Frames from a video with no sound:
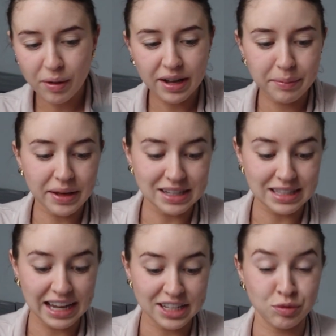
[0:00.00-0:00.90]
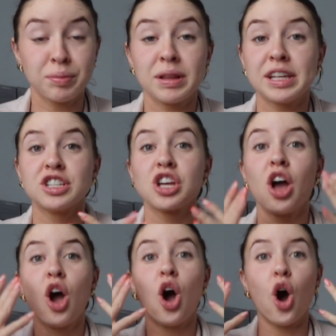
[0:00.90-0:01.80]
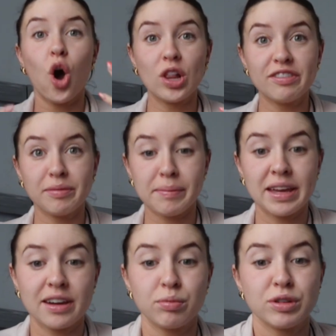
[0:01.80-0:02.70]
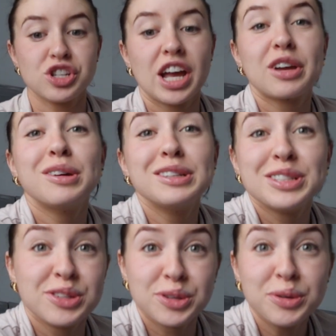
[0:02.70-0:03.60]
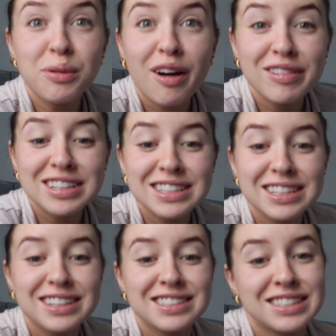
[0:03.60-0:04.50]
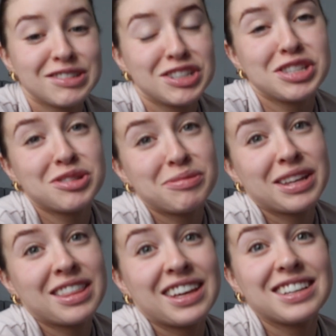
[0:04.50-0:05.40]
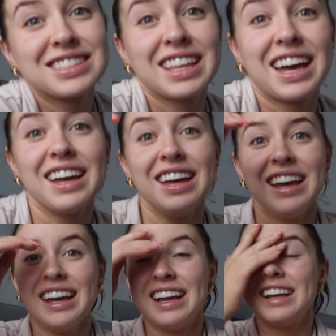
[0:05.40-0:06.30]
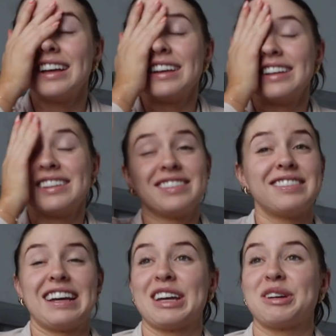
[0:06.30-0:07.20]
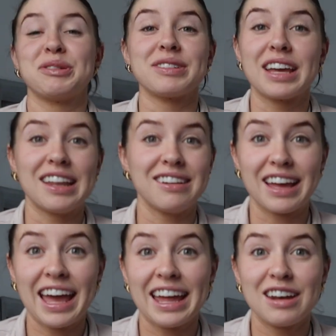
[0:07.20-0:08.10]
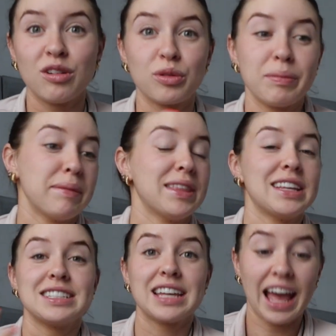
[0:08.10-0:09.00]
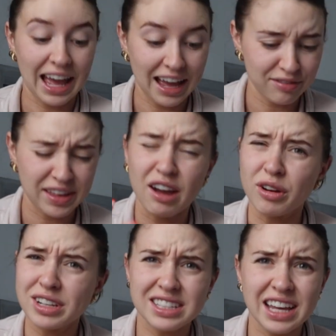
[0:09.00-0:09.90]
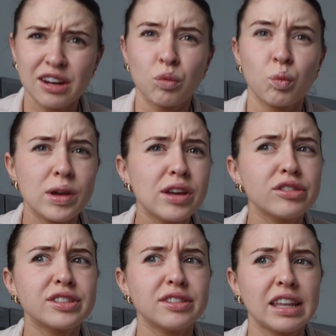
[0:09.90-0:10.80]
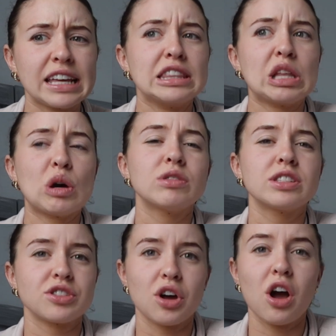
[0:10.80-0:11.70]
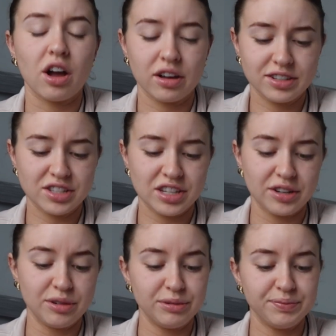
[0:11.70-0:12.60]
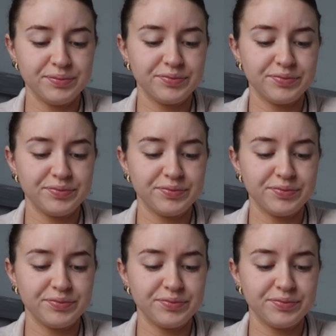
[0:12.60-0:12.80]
one because I had to replenish all of my makeup, which I couldn't do obviously because there's just so many things that I couldn't get again, or maybe they didn't have. They honestly had a weird like low stock, so